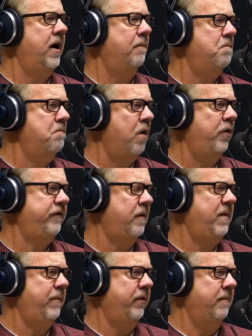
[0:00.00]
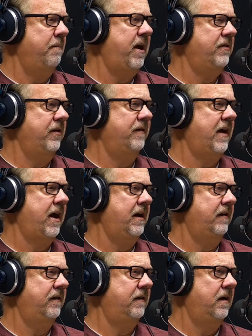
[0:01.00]
Most of the people that make this
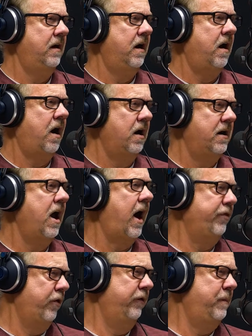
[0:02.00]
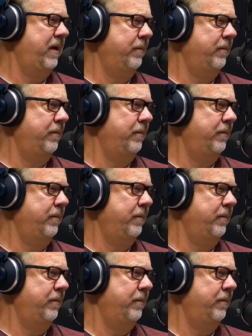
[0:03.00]
case are not those people.